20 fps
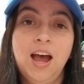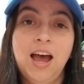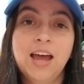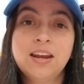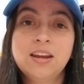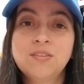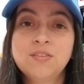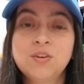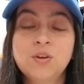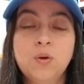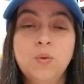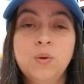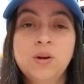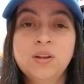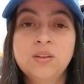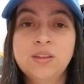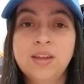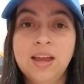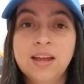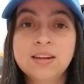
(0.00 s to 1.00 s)
I didn't even know
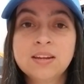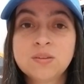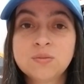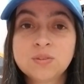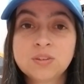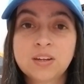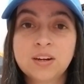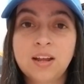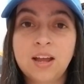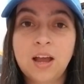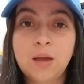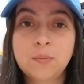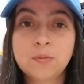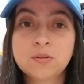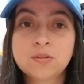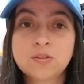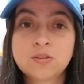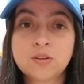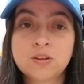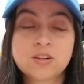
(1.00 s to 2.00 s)
when the ending was gonna
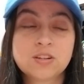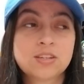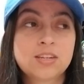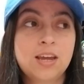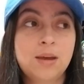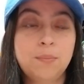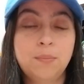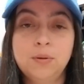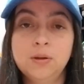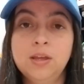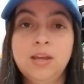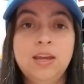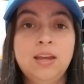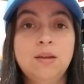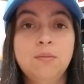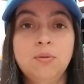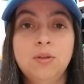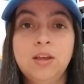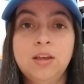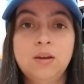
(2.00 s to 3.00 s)
happen, so I just kept
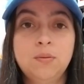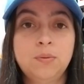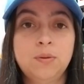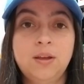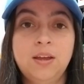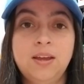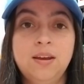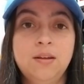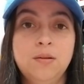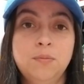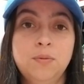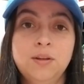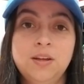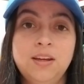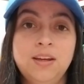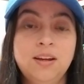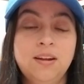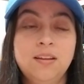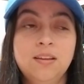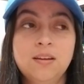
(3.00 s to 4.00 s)
playing and playing and playing and
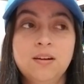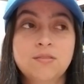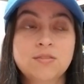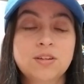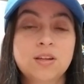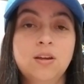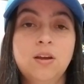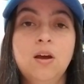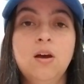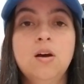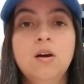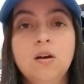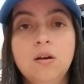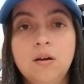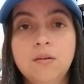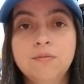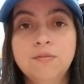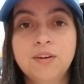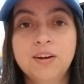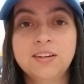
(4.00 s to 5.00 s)
playing, and then I was like, oh,
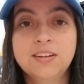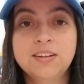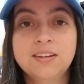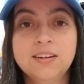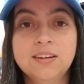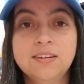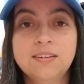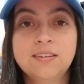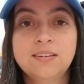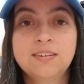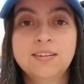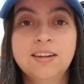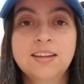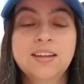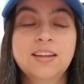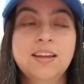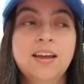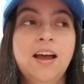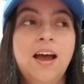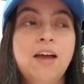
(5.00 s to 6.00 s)
I'm finally done.
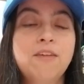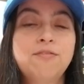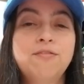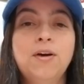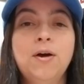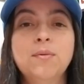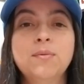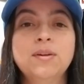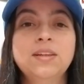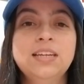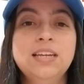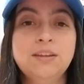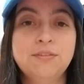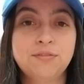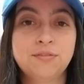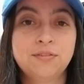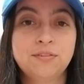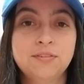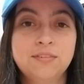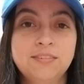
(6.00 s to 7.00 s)
Like, I felt relief.
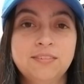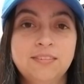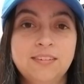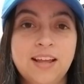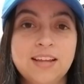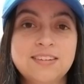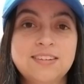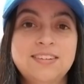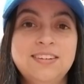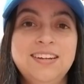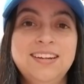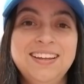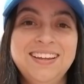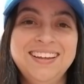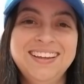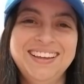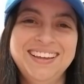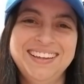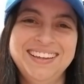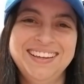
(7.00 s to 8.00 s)
That's
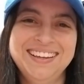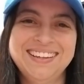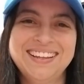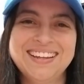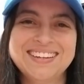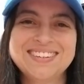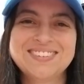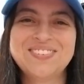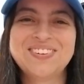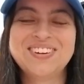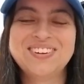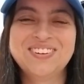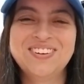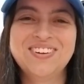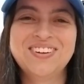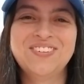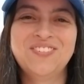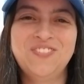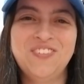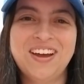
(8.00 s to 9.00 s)
that's when you
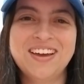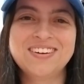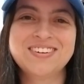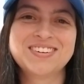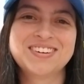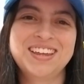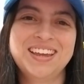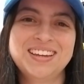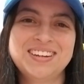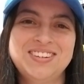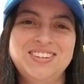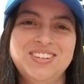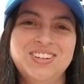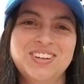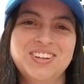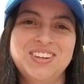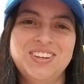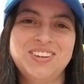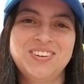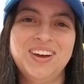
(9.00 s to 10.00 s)
know a fighter like
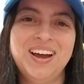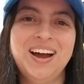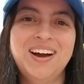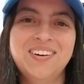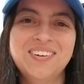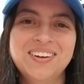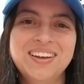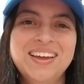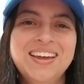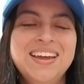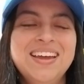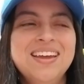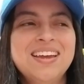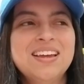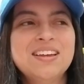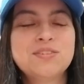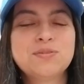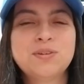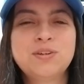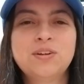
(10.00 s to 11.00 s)
took you out.
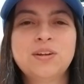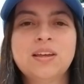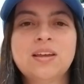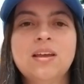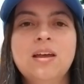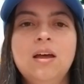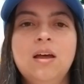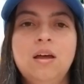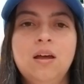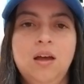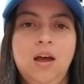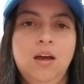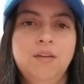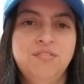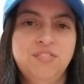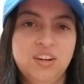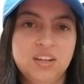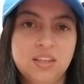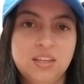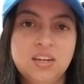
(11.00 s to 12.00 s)
It's when you're like, I'm
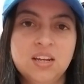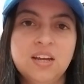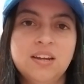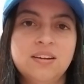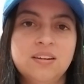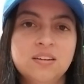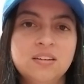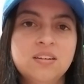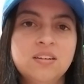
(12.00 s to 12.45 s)
finally done.